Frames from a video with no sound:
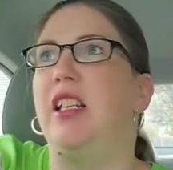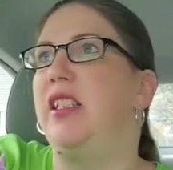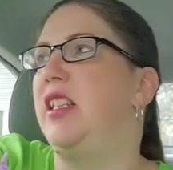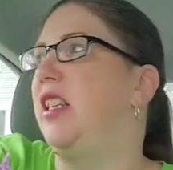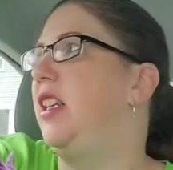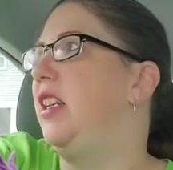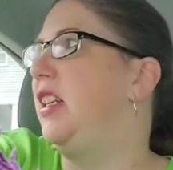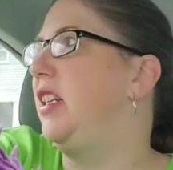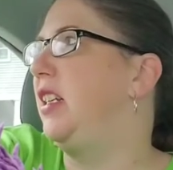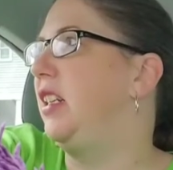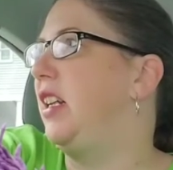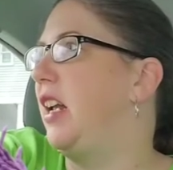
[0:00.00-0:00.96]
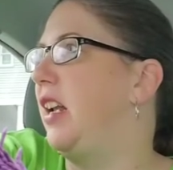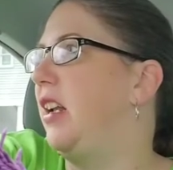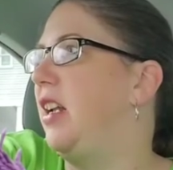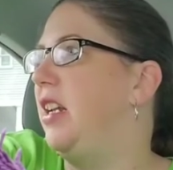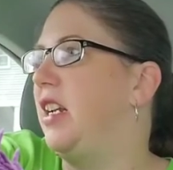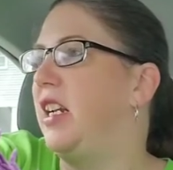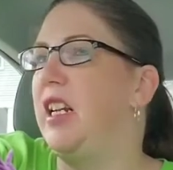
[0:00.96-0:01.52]
They said he
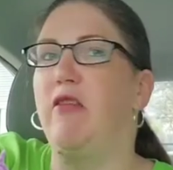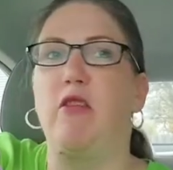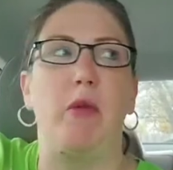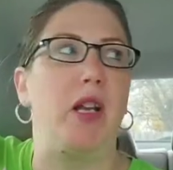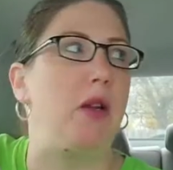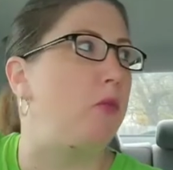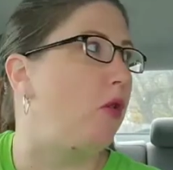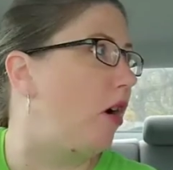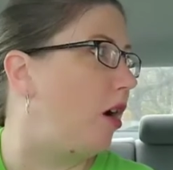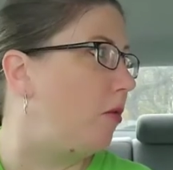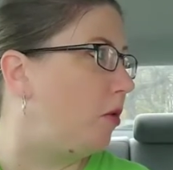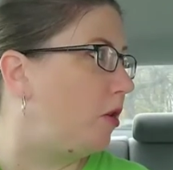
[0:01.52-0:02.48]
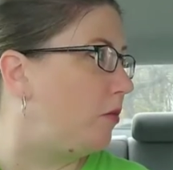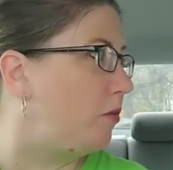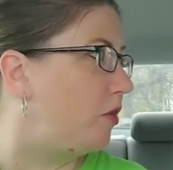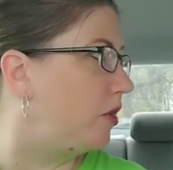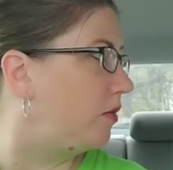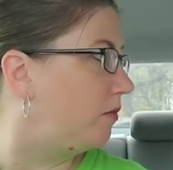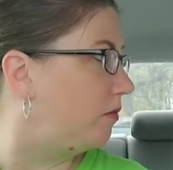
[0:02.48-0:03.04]
didn't give them any
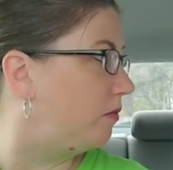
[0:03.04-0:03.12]
problems.